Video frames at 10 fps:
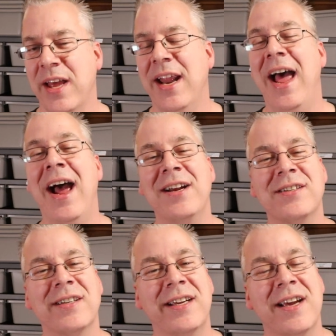And
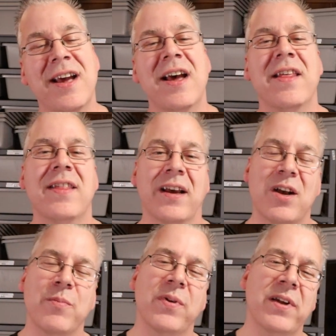actually, the
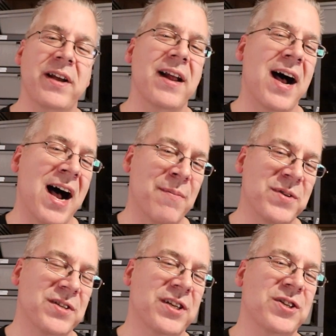complete
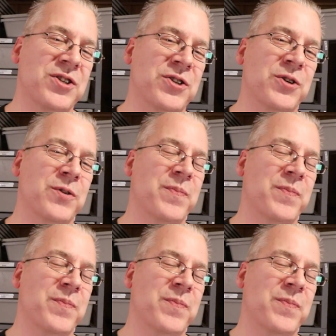opposite is true.